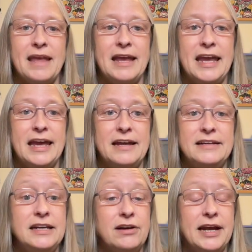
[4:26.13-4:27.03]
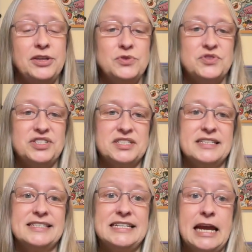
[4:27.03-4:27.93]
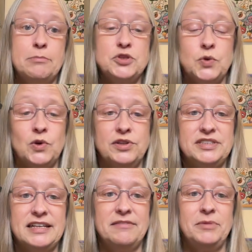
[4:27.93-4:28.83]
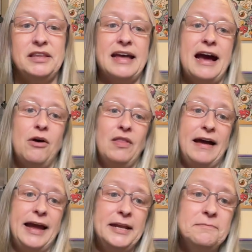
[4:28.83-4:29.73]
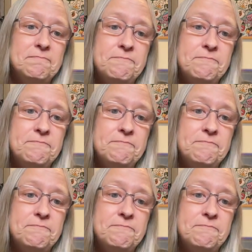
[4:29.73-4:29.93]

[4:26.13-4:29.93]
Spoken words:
And here I used just the stamp tool to give me the outline.